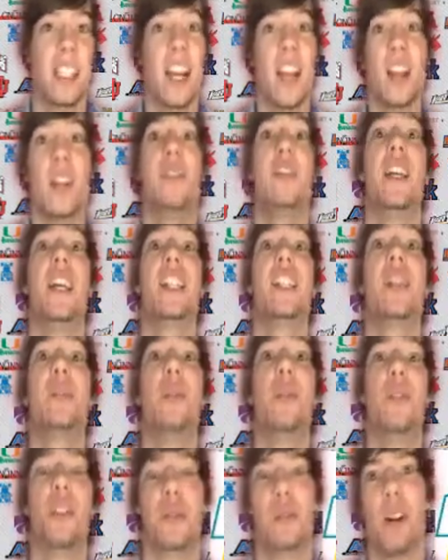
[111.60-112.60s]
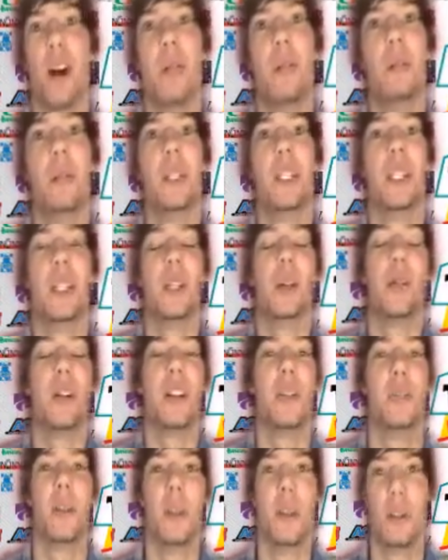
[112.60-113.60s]
Now, the Fiesta Bowl is probably
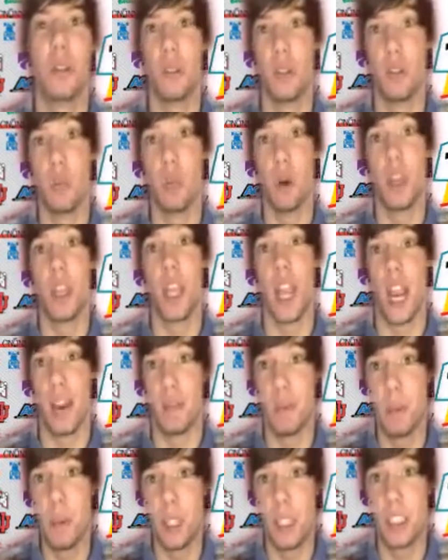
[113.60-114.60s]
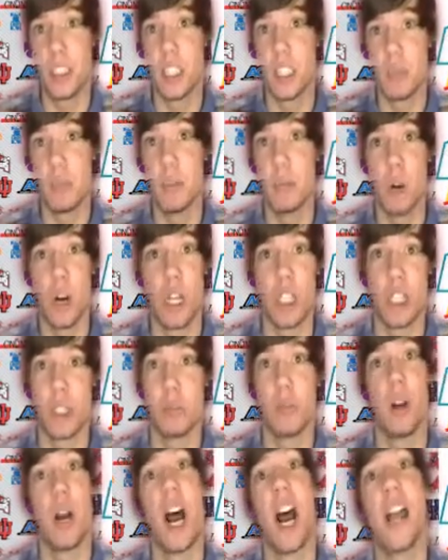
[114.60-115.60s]
going to be the one that everybody's going to be
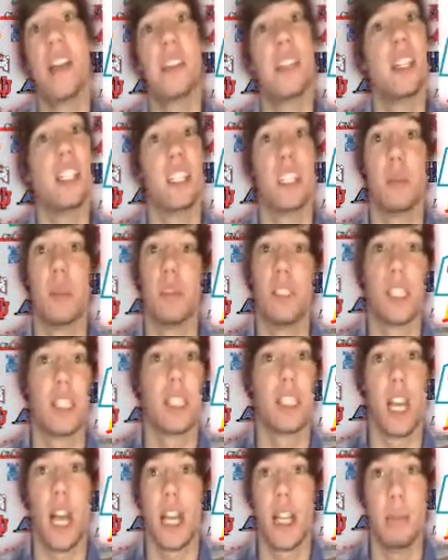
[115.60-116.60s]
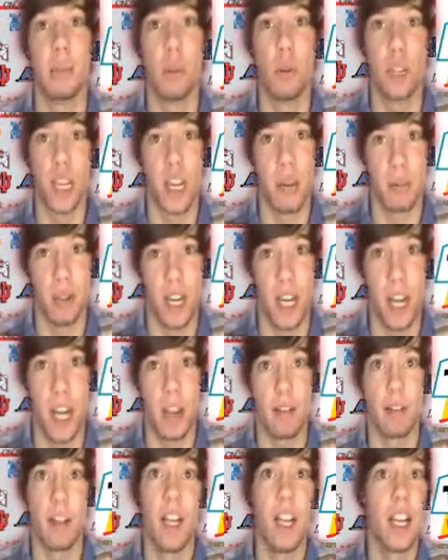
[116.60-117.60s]
watching. I think is the most exciting bowl game we
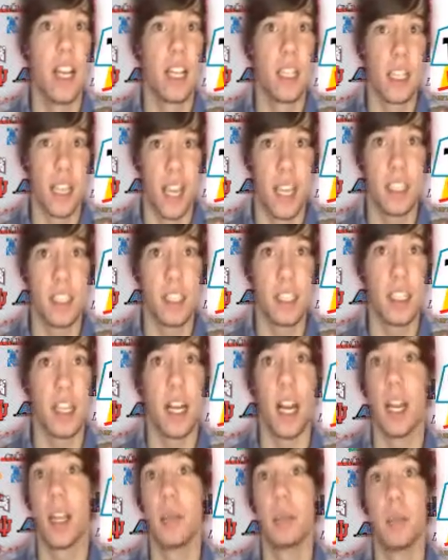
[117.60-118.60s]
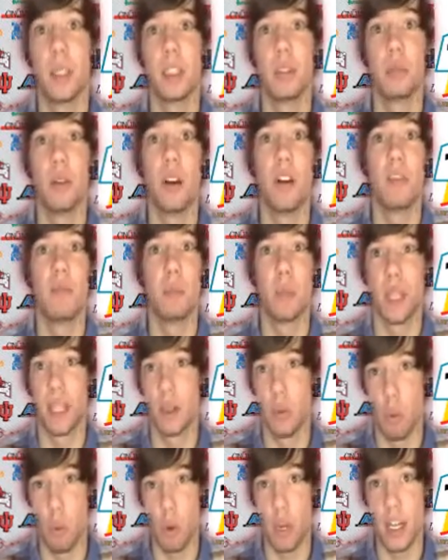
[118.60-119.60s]
have. Kansas State out of the Big 12
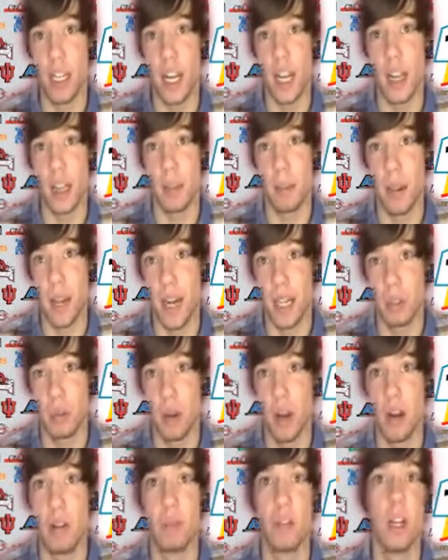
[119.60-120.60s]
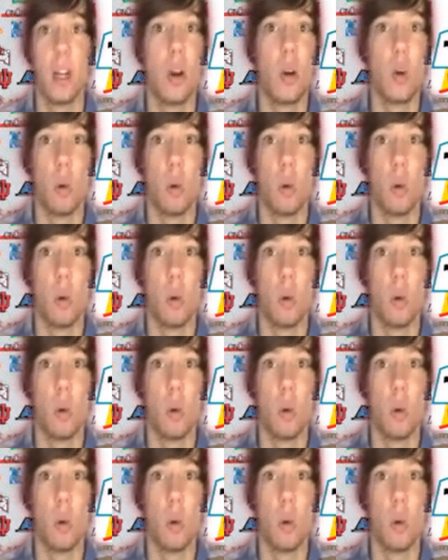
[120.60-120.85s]
playing Oregon out of the Pac-12.